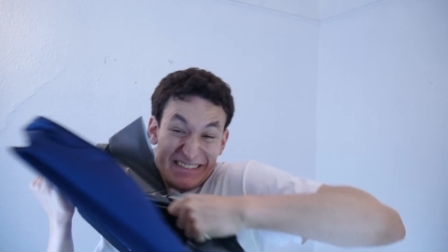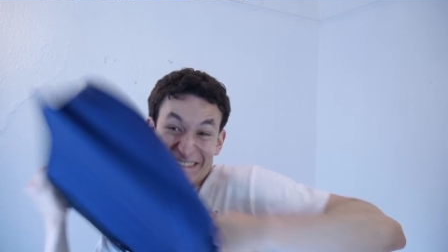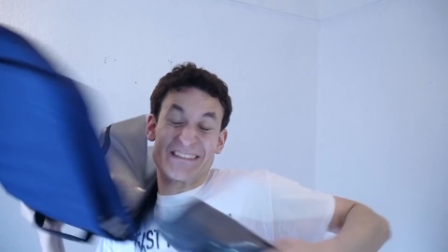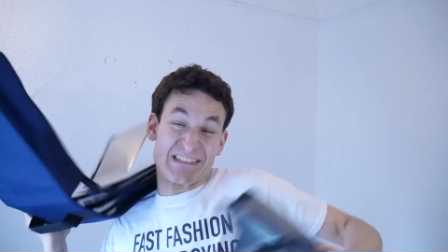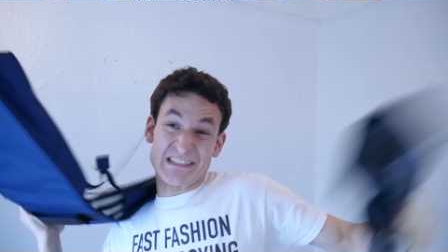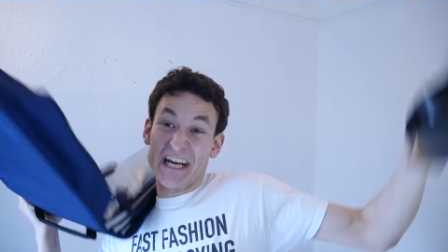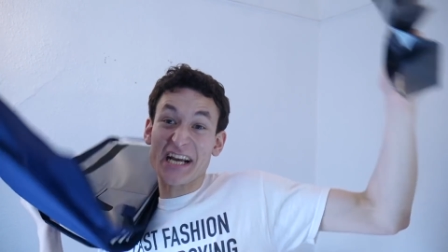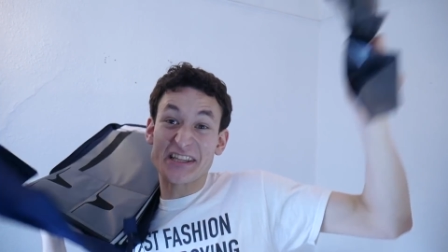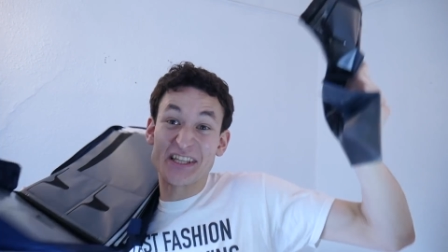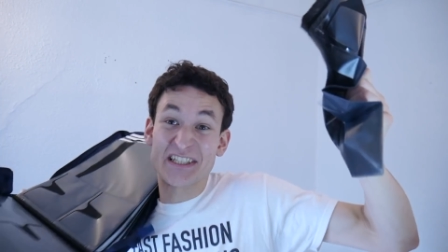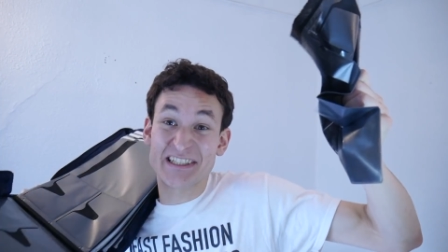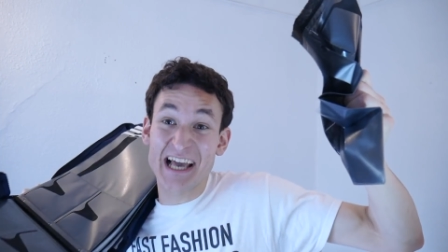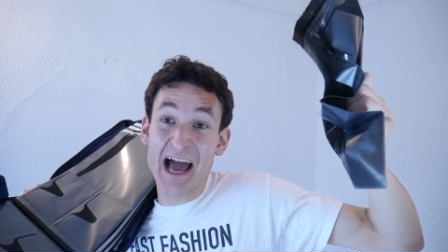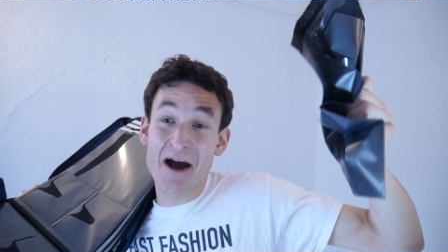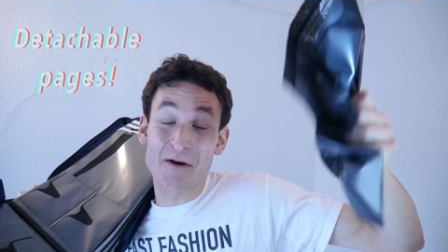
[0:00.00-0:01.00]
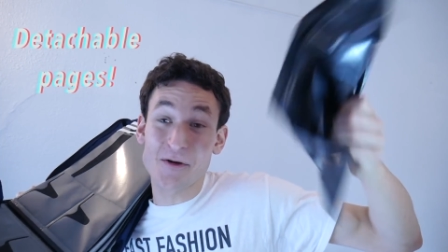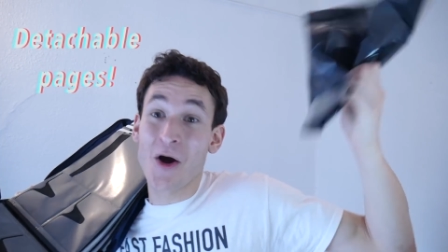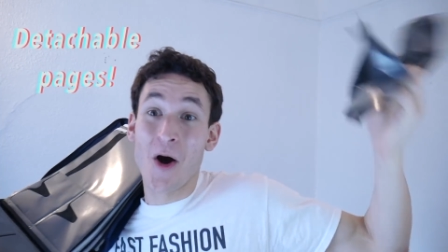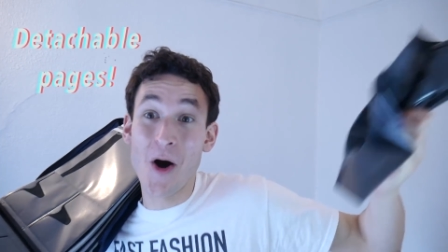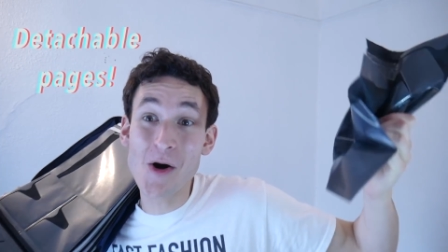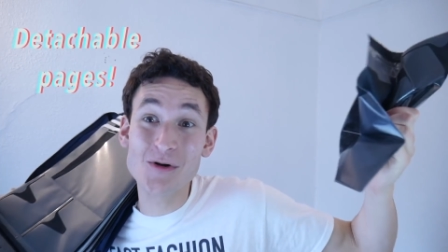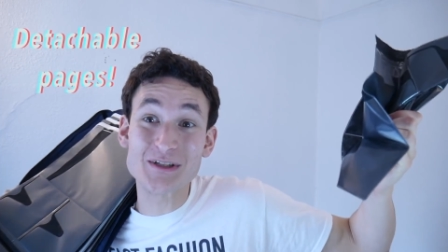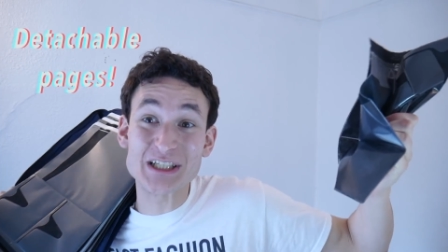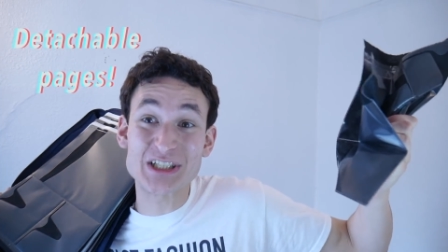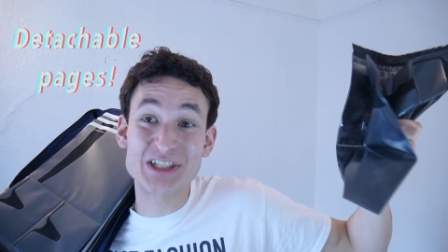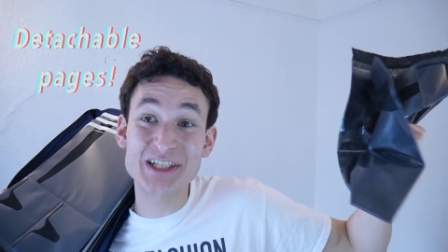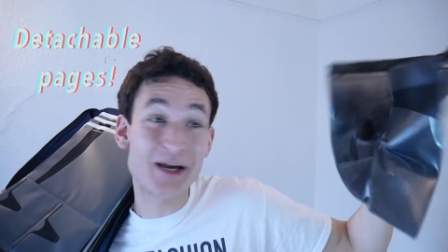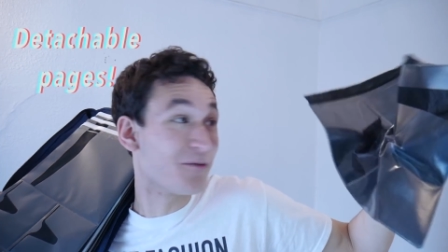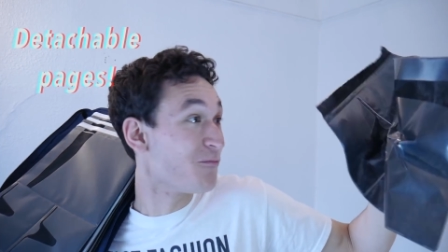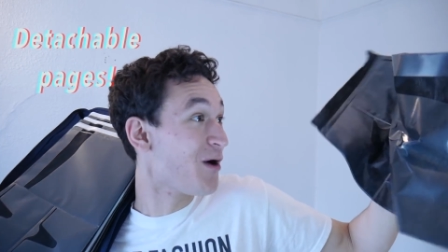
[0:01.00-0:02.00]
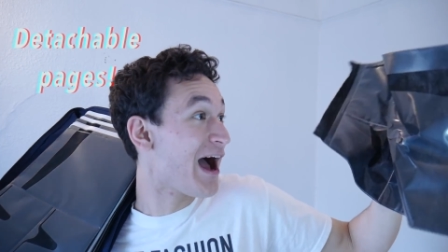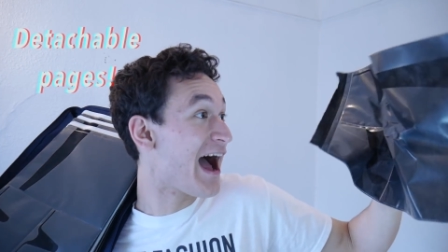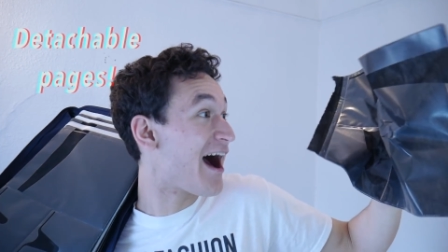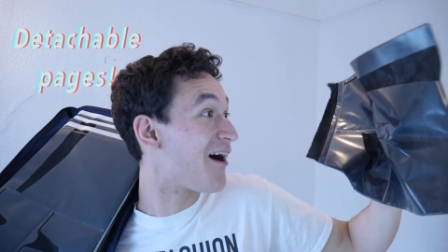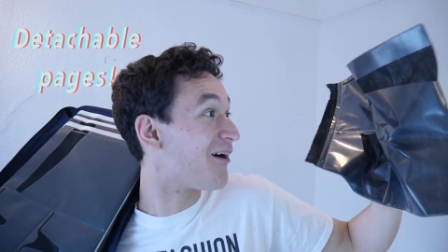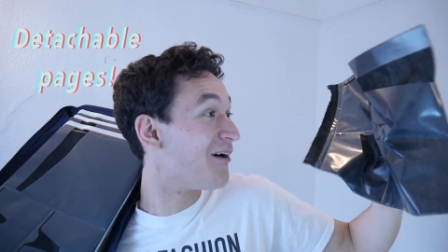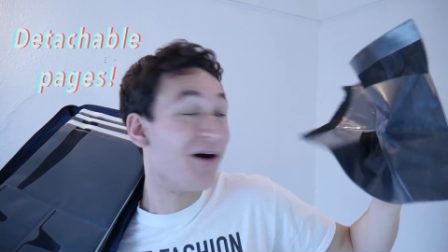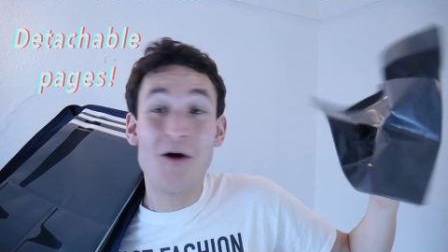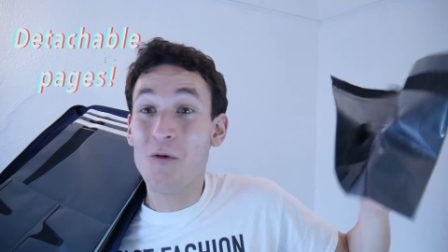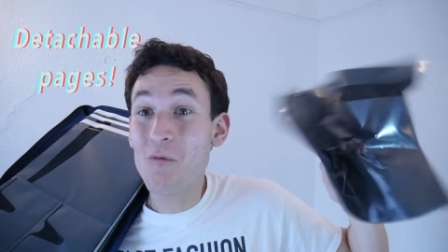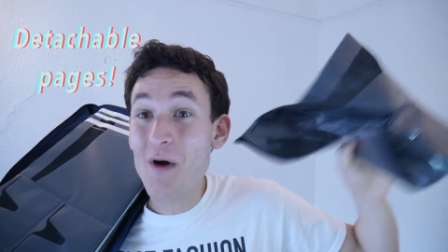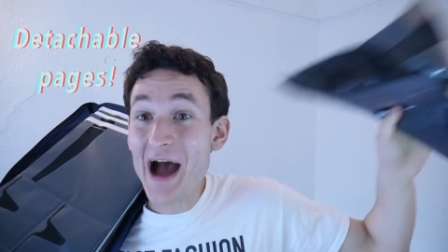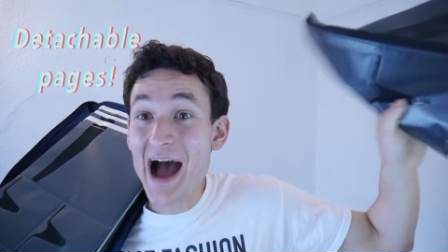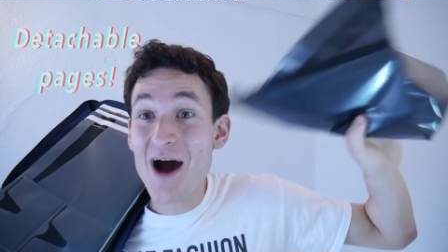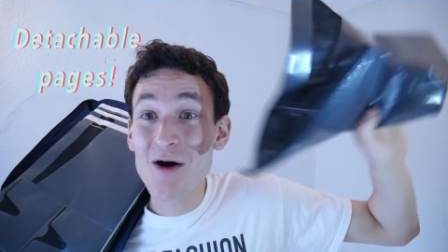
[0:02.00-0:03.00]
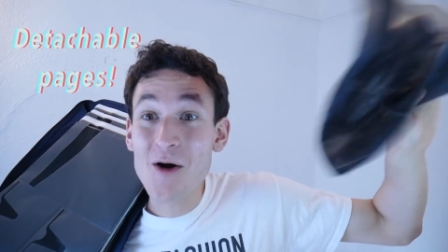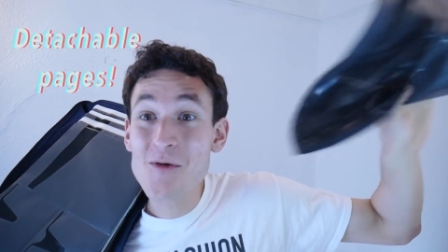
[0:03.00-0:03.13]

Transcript: Check this out! Holy shit! Wow! Wow,